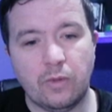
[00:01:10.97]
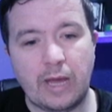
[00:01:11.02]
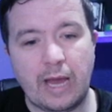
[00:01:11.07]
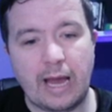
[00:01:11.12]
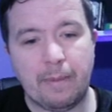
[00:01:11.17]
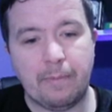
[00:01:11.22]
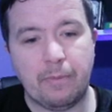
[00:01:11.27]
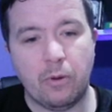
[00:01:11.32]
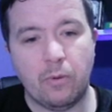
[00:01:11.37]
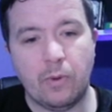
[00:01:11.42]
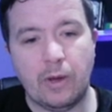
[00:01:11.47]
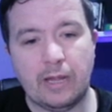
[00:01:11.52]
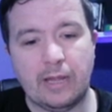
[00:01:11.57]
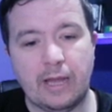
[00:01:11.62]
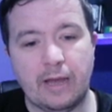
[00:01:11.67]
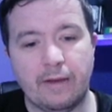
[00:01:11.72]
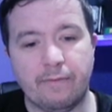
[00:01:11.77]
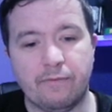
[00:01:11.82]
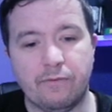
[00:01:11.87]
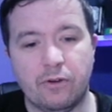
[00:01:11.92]
Apoel
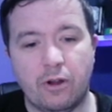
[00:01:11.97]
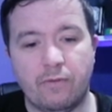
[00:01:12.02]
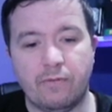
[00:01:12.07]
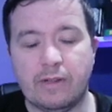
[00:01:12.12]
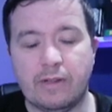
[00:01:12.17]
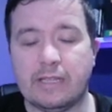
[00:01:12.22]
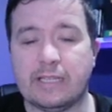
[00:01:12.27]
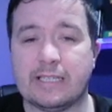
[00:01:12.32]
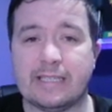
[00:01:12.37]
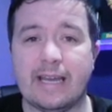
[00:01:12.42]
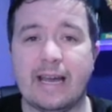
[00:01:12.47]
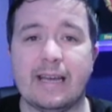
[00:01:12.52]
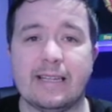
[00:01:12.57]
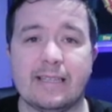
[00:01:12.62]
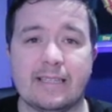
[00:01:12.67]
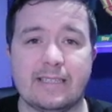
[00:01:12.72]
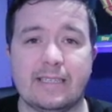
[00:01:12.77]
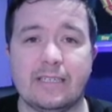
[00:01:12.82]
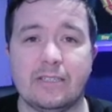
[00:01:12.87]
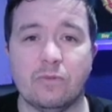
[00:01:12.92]
have not really started the
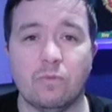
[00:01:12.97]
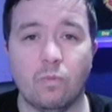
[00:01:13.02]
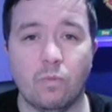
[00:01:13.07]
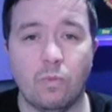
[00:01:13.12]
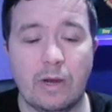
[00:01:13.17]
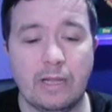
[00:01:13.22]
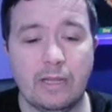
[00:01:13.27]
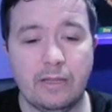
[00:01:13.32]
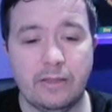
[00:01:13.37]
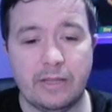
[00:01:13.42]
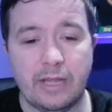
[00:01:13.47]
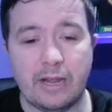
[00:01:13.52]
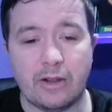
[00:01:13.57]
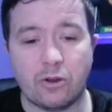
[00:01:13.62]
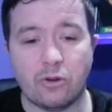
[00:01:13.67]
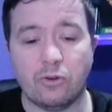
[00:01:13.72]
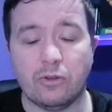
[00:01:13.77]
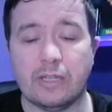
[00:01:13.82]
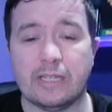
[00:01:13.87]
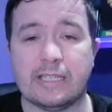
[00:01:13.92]
season well. They're
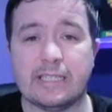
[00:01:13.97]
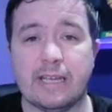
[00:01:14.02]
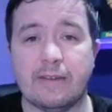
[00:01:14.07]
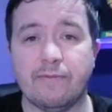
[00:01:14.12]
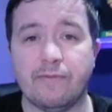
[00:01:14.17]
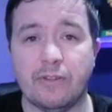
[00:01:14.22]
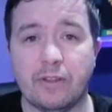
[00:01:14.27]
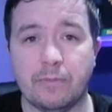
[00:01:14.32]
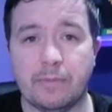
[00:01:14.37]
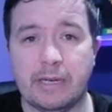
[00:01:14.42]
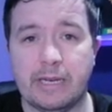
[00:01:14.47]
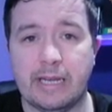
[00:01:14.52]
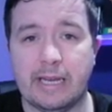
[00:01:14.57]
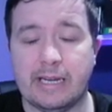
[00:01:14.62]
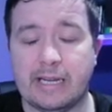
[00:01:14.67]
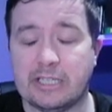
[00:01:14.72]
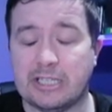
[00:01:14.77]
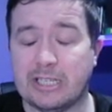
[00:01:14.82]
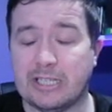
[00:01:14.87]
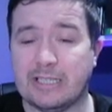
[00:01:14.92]
currently tenth at the minute, and
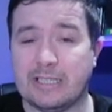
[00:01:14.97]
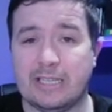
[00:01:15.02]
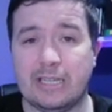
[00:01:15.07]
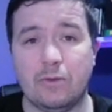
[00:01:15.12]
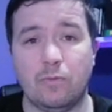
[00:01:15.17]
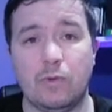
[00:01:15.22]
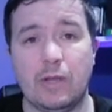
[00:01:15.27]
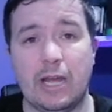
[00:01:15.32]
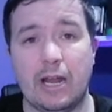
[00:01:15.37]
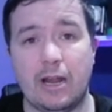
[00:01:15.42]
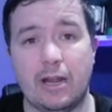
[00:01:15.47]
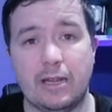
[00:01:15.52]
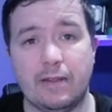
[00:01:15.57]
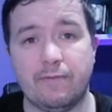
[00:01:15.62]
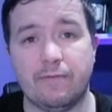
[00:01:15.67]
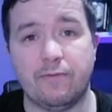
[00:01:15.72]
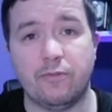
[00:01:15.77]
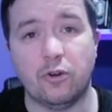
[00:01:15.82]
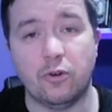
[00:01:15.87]
as you can see, we are in fourth